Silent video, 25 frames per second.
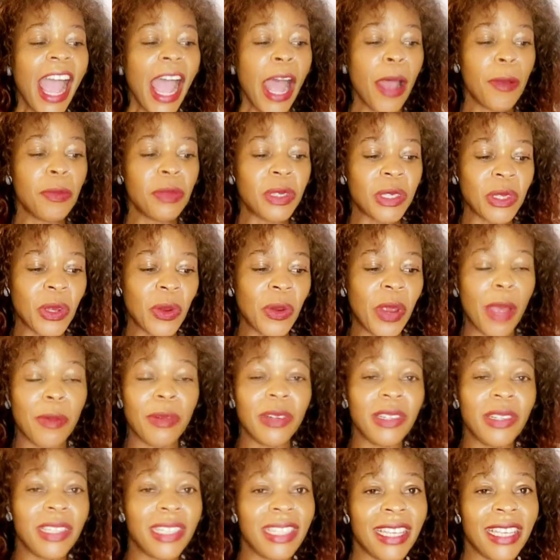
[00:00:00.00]
sorry, I'm
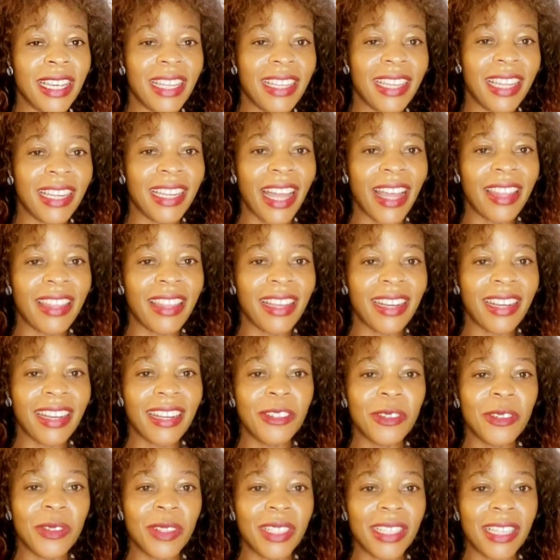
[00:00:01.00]
not saying that other
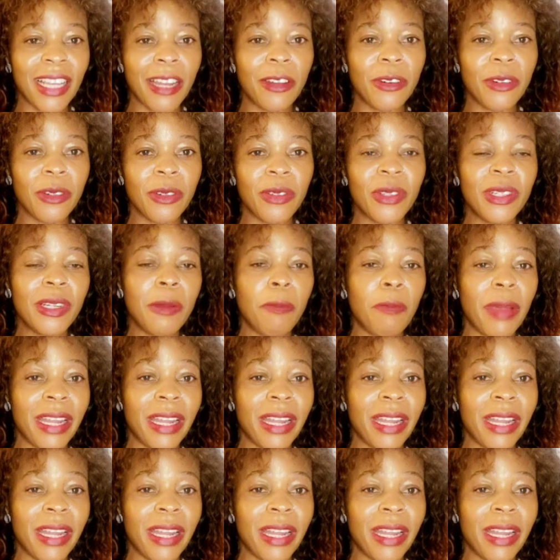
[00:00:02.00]
countries are not good,